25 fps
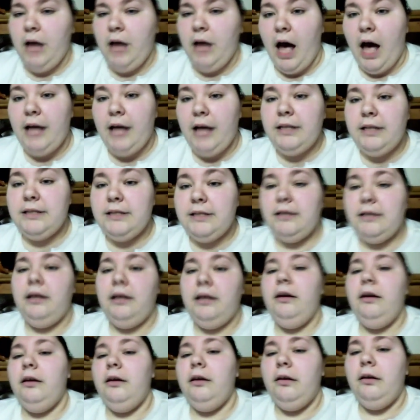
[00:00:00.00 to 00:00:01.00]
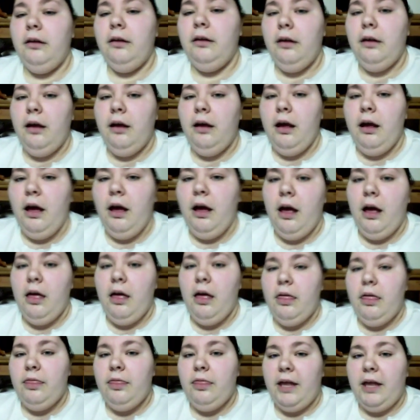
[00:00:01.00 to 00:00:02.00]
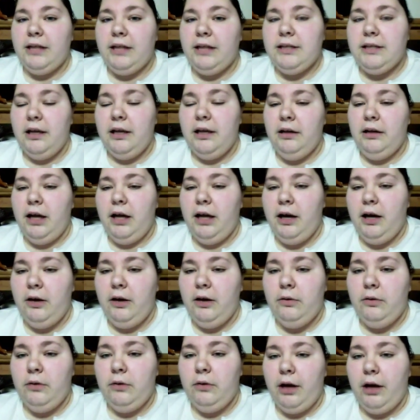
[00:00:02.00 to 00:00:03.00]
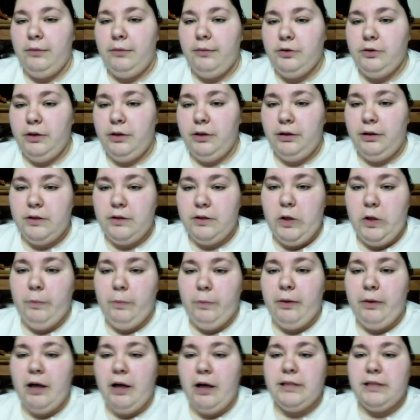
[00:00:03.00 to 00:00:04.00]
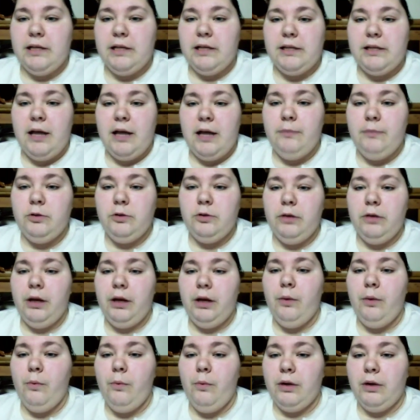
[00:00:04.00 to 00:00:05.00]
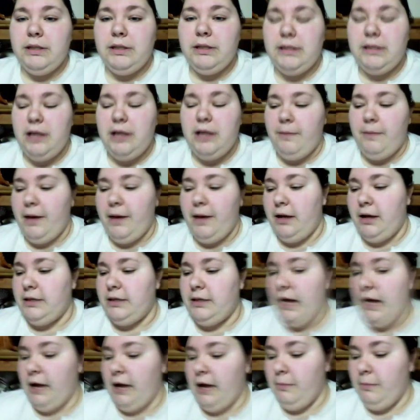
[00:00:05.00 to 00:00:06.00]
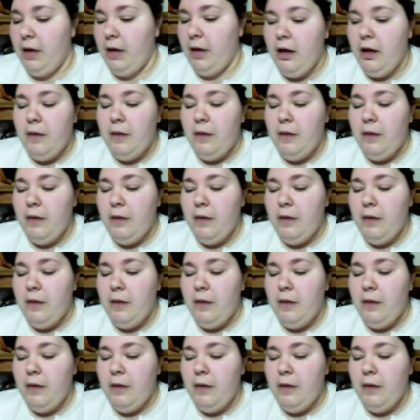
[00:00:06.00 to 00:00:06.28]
Honestly, that's kind of how I'm doing this whole process. I'm doing one step at a time.